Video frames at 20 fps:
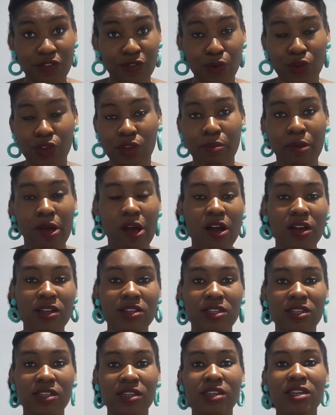for your
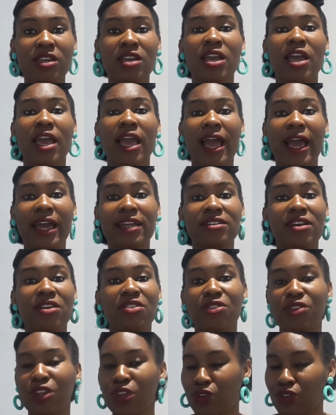partner and
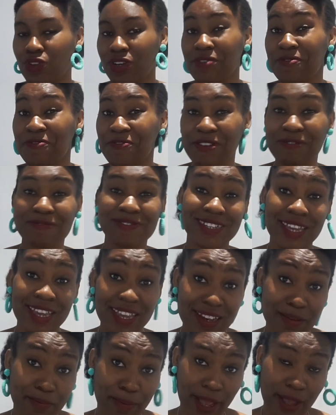
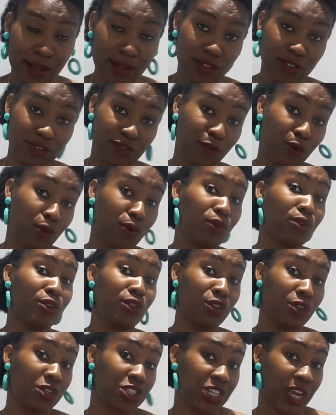£315 for
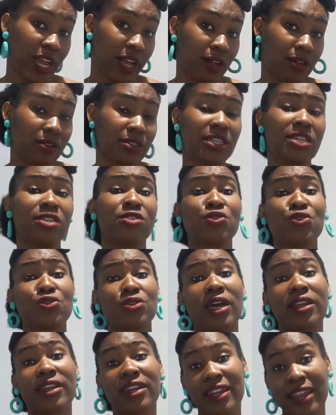your child,
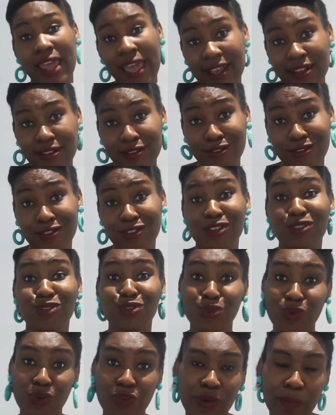and an extra
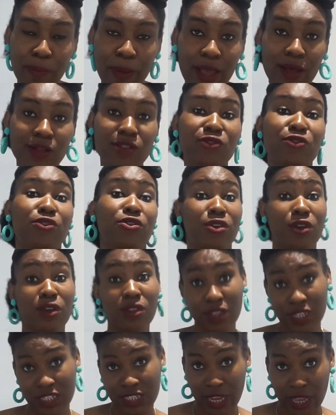£200 for
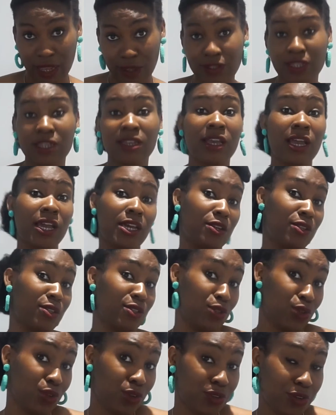another child, and then
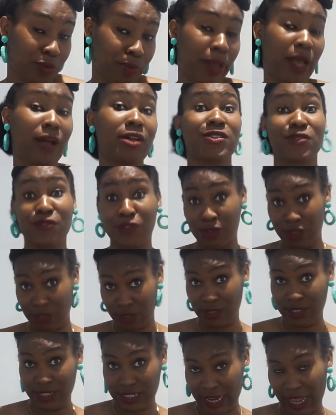£200 for
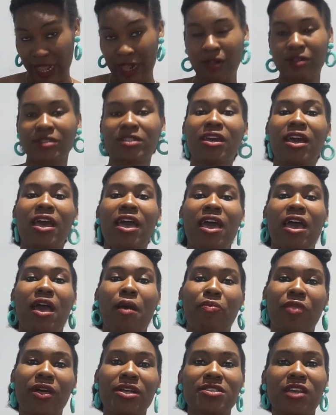another child.
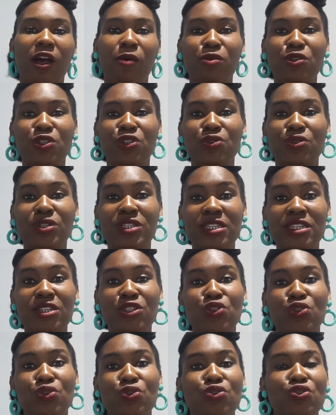And that's how much you would need
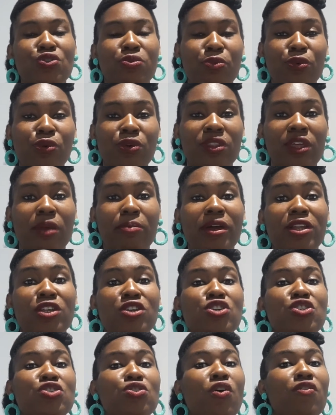to support them, and
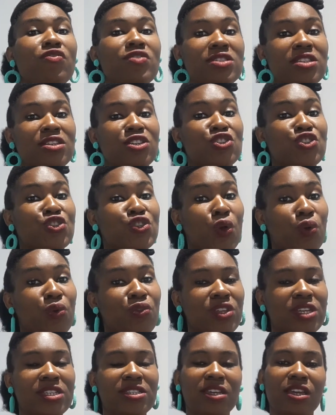you should obviously show
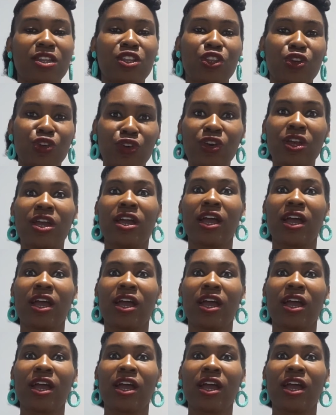this in your